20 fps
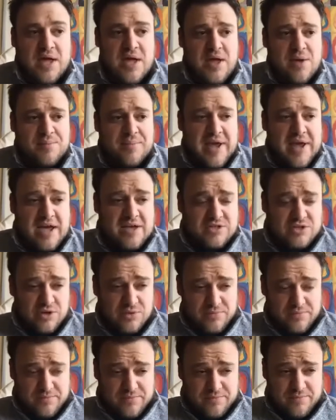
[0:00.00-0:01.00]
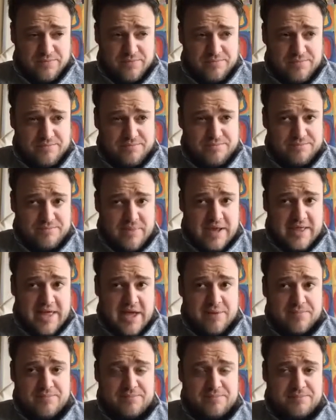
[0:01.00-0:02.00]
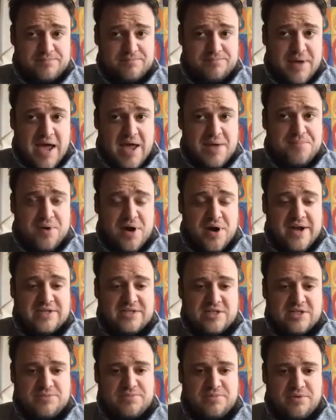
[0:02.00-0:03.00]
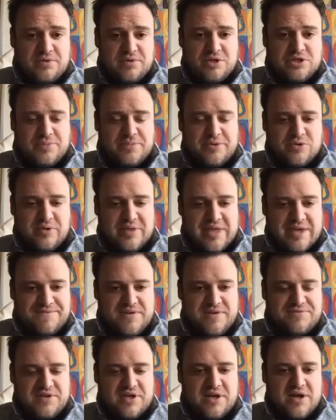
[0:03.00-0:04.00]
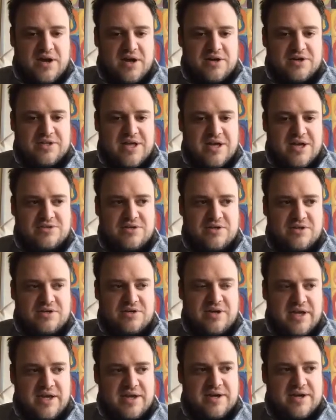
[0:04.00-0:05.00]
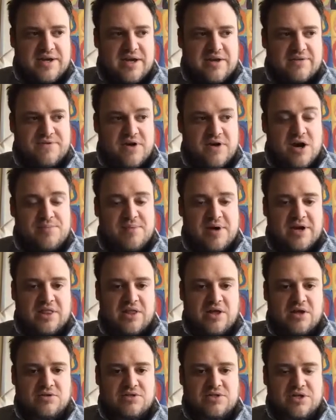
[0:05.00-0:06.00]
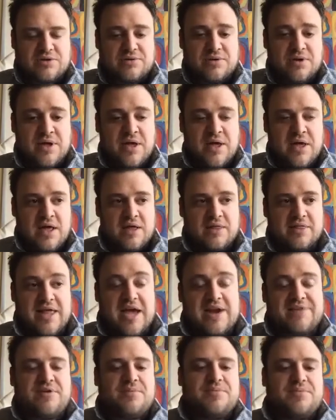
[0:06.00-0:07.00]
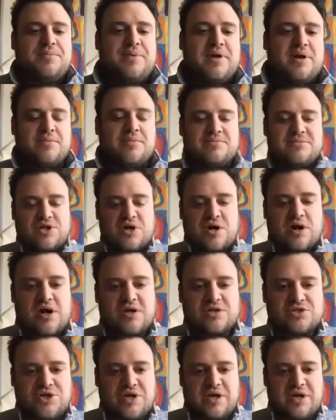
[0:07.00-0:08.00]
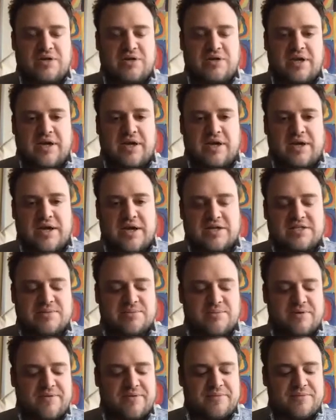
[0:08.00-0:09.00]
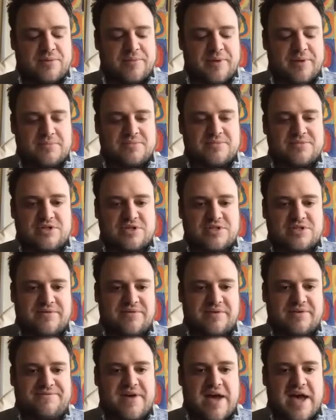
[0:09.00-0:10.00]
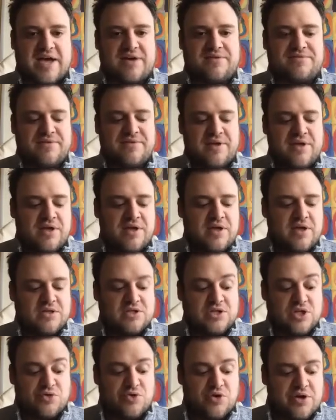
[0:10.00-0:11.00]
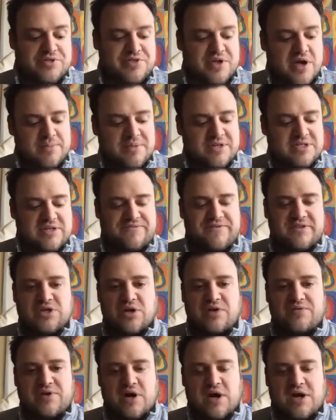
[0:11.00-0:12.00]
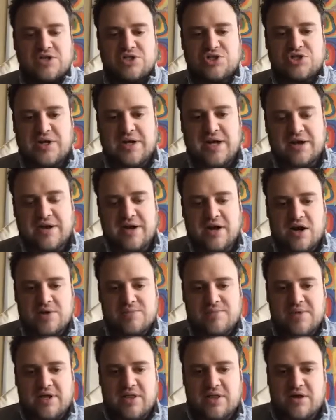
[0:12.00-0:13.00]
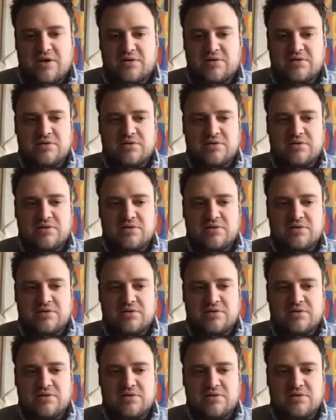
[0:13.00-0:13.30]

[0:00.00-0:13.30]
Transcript: yeah, so my buy price is usually between 50 and 100,000. And for hard money loans, a lot of them, their minimums are 100 and some of them, their minimums are 75. Right. So the rule of thumb is if it's over 100, I'll get a hard money loan.